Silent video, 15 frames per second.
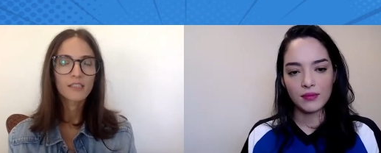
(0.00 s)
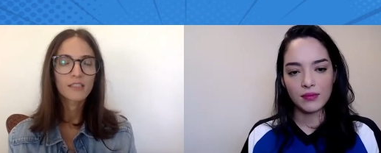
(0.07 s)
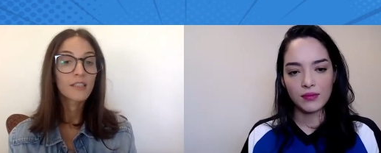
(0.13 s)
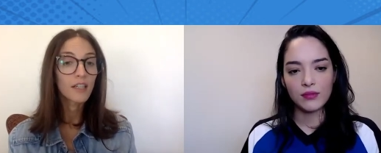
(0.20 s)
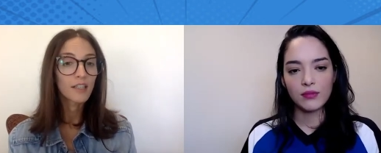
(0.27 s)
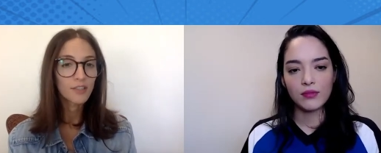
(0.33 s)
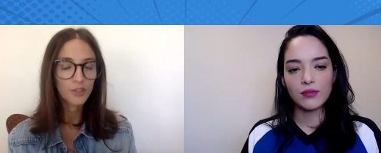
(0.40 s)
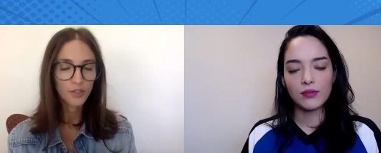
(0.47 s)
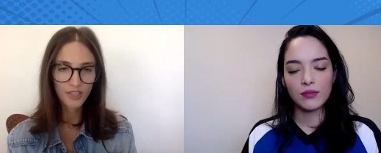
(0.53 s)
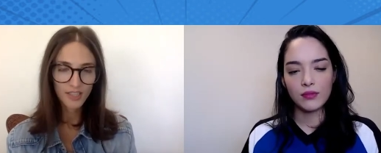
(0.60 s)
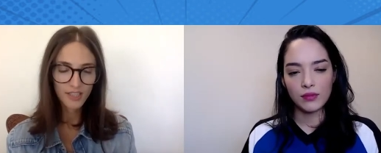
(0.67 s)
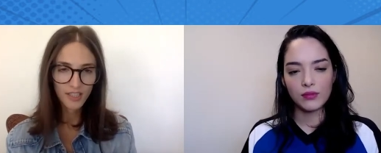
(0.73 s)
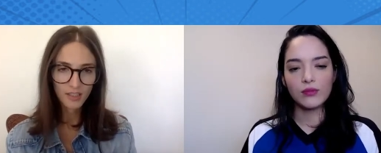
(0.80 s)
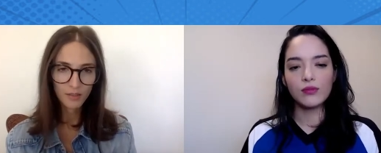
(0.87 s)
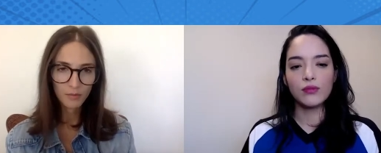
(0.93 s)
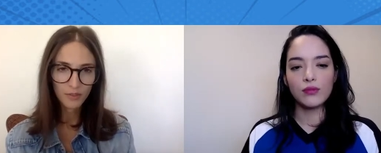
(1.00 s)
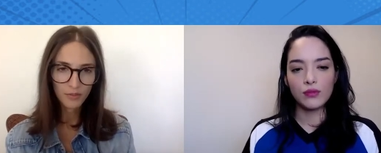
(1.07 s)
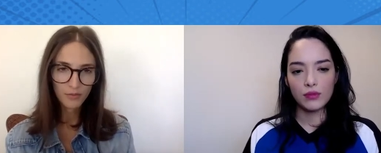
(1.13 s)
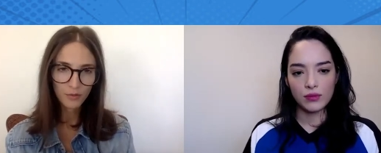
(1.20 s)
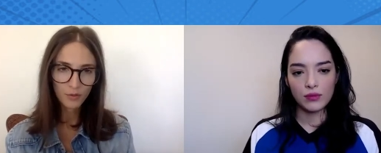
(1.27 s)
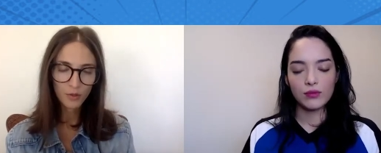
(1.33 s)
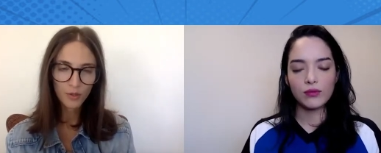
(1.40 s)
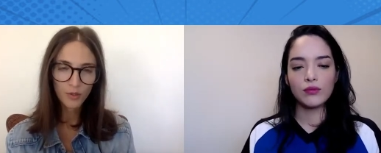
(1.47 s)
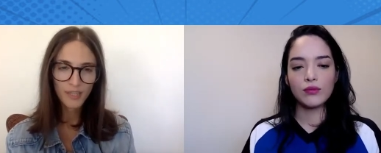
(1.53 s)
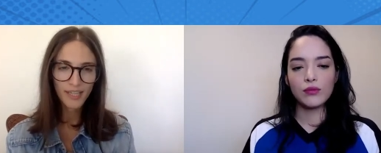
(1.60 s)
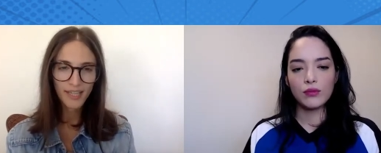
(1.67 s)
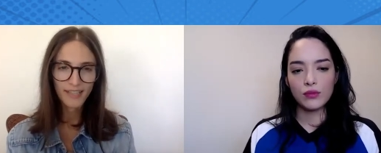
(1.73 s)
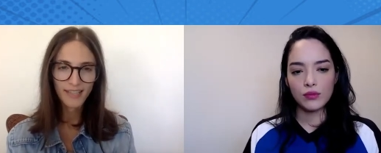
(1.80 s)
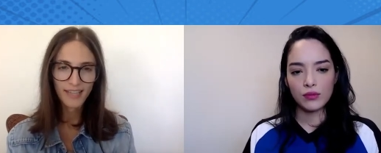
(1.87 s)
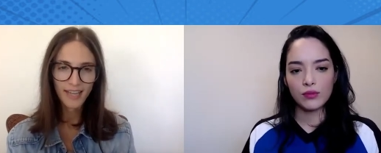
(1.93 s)
Speaker 1: done or seen before,
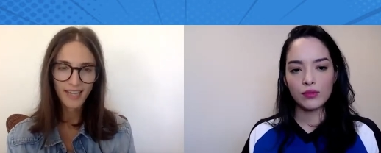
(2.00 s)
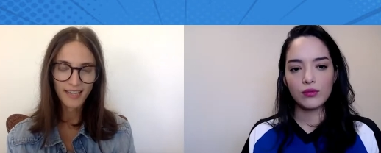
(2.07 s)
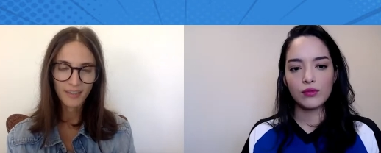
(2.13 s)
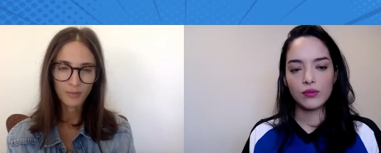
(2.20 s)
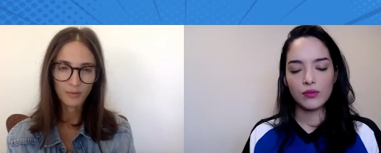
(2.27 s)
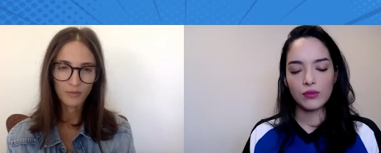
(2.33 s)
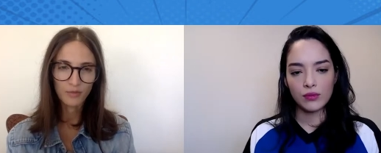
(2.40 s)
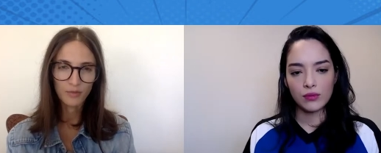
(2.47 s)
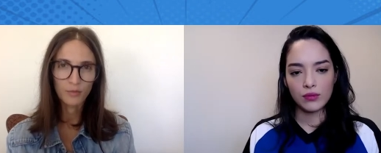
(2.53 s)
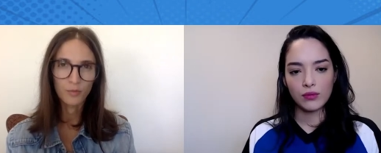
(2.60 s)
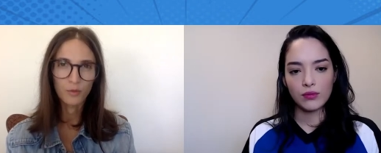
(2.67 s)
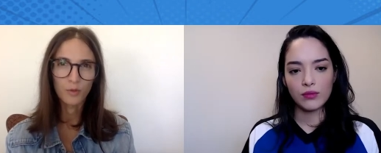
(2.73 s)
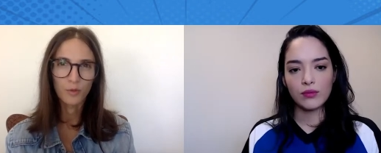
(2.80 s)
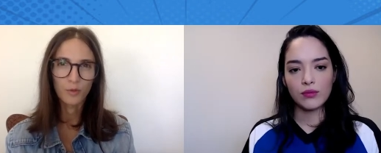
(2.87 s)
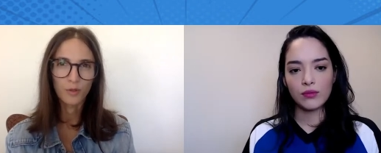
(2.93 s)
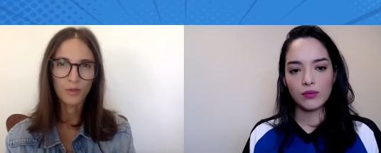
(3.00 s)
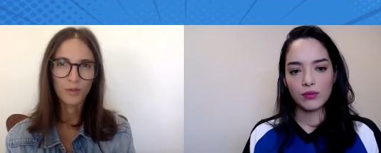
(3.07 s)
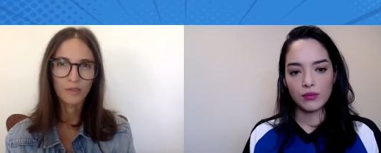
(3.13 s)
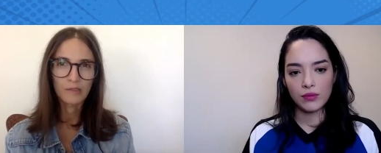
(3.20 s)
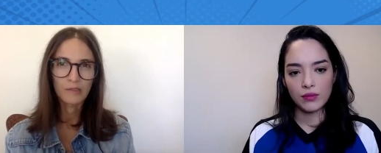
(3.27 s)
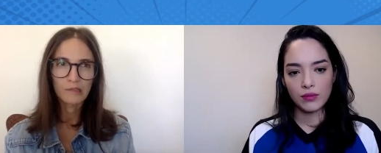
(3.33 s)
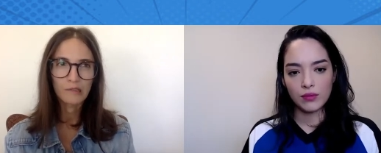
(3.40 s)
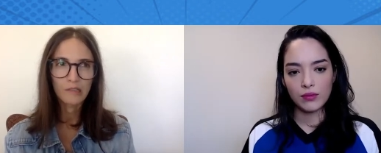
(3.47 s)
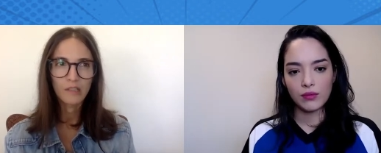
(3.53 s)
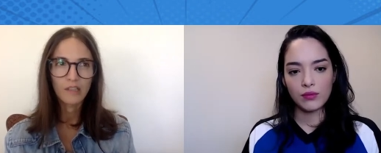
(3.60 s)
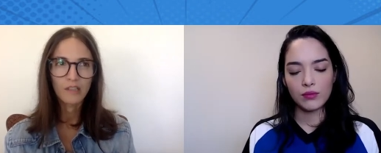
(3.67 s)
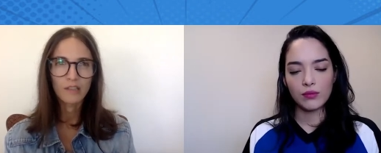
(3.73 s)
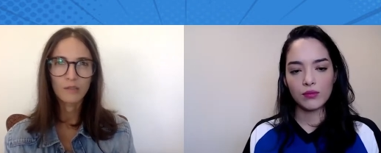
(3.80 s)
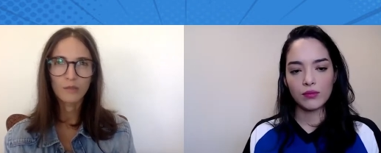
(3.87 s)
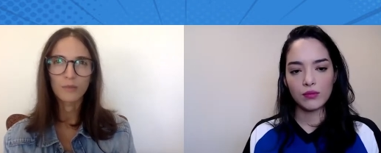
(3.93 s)
and add it with more
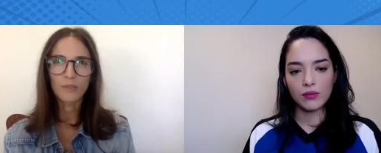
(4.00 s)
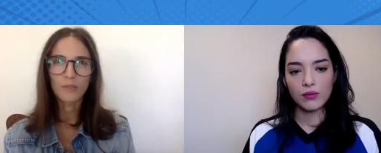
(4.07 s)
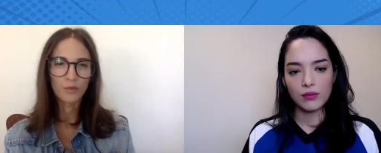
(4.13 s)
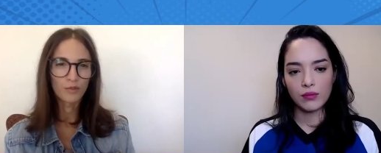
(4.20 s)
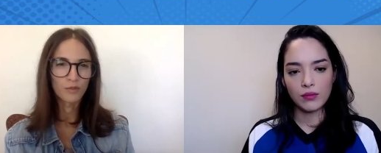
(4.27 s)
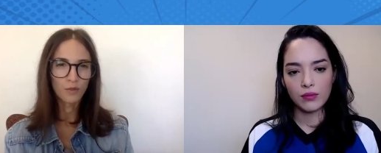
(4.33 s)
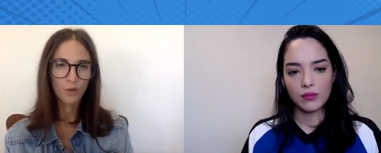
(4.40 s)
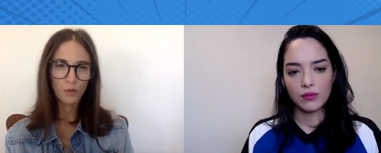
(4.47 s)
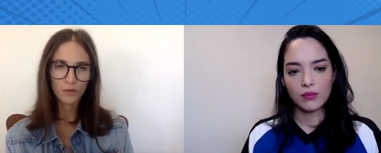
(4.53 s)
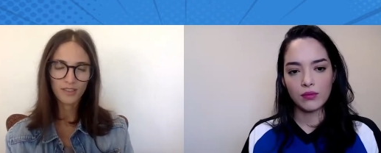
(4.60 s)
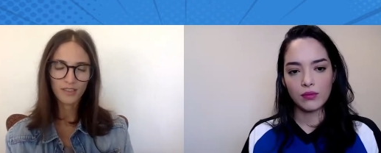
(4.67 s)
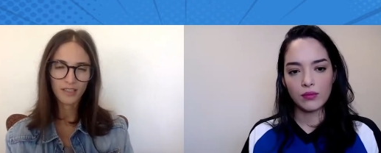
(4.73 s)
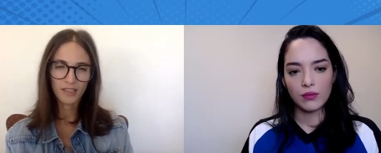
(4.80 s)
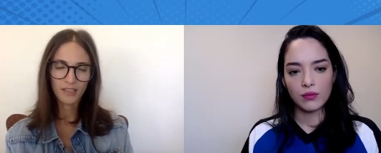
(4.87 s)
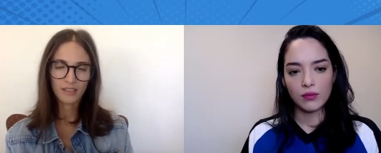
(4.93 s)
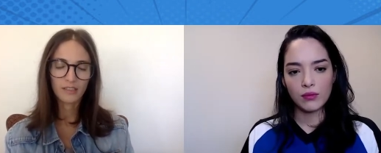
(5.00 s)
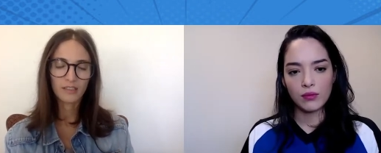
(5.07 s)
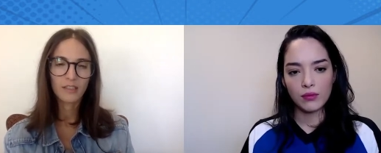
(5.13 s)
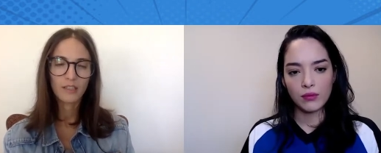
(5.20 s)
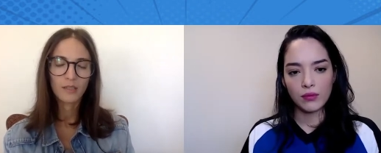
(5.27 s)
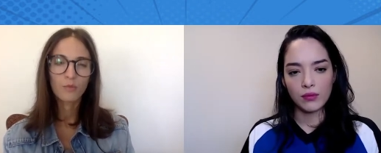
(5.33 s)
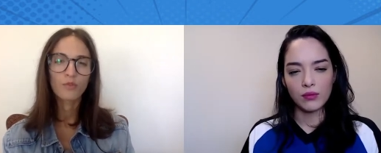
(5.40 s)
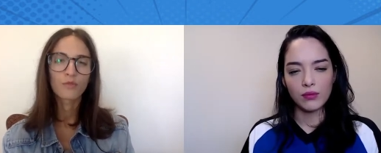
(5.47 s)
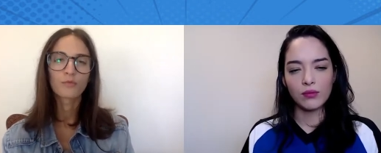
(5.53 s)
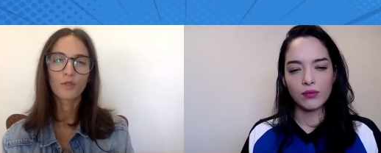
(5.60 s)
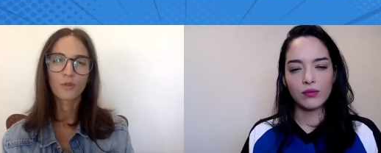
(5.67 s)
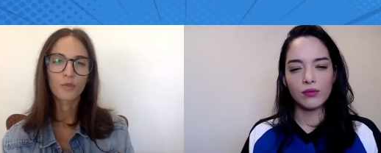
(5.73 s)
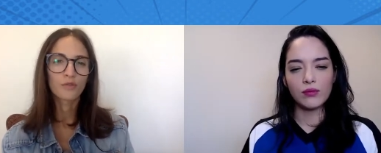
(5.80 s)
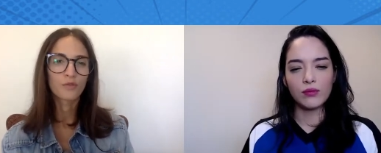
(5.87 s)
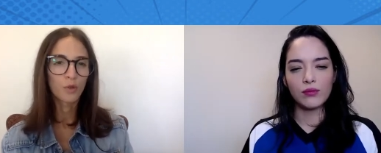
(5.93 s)
revolting
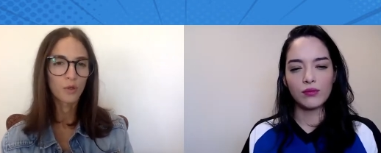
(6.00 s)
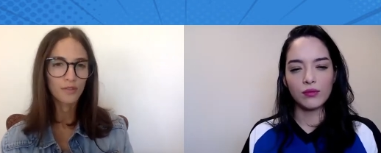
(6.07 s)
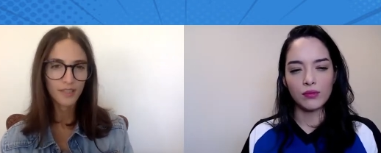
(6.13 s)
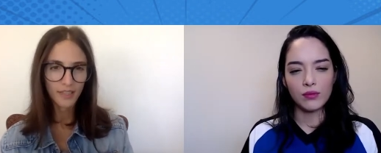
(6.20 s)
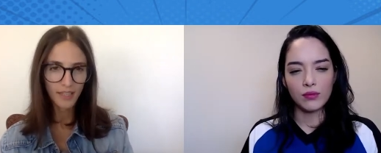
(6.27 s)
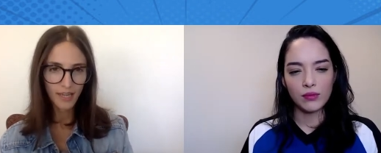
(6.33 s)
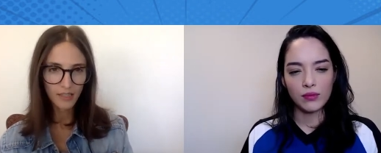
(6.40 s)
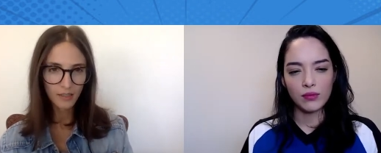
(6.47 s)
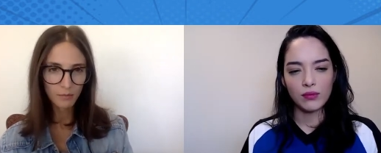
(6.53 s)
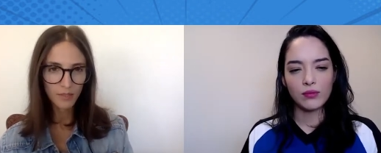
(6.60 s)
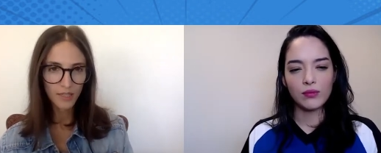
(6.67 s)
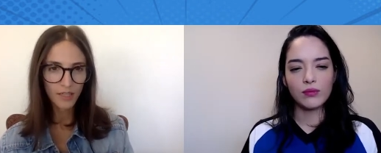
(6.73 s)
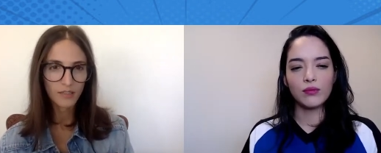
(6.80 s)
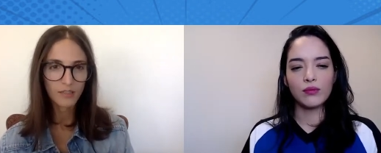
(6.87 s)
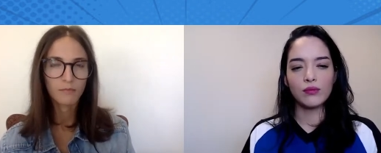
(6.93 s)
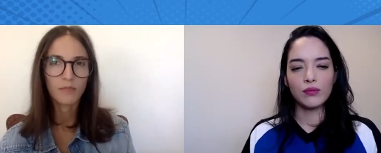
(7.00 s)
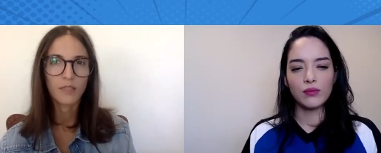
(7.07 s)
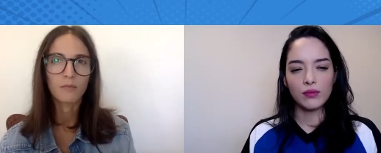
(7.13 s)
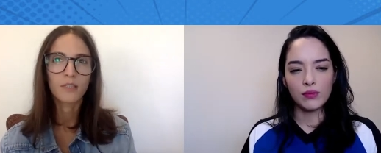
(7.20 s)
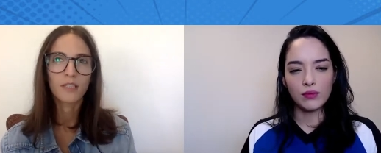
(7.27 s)
aspects, maybe